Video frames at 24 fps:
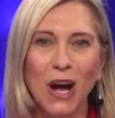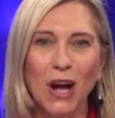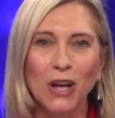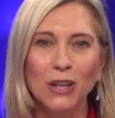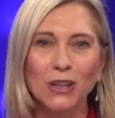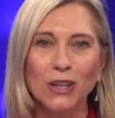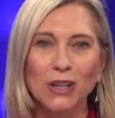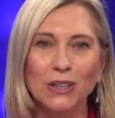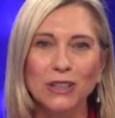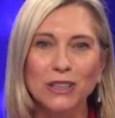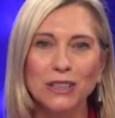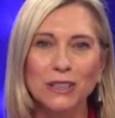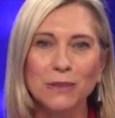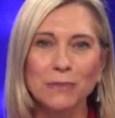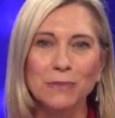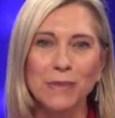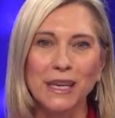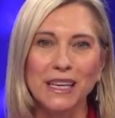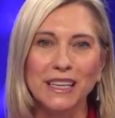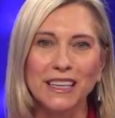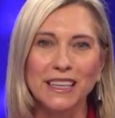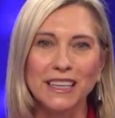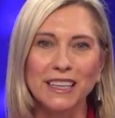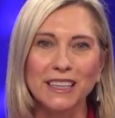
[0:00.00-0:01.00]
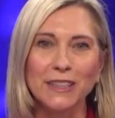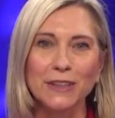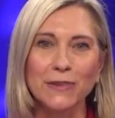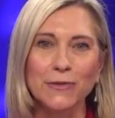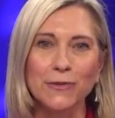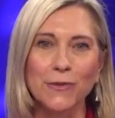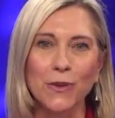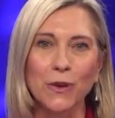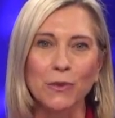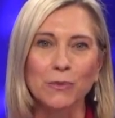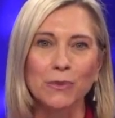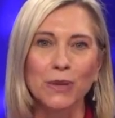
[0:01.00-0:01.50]
Lachlan Meakin
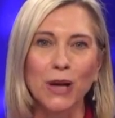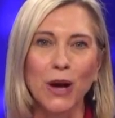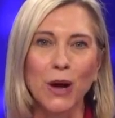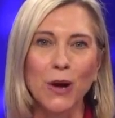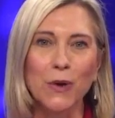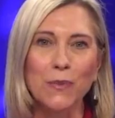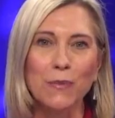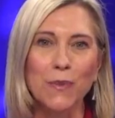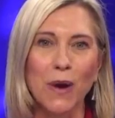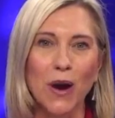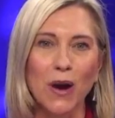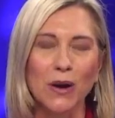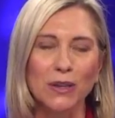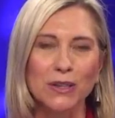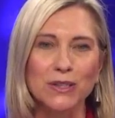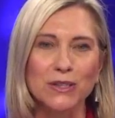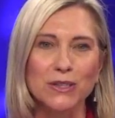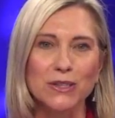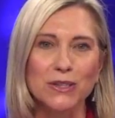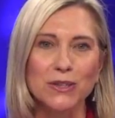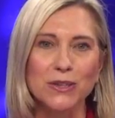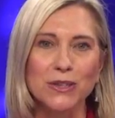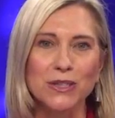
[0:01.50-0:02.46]
from Go Markets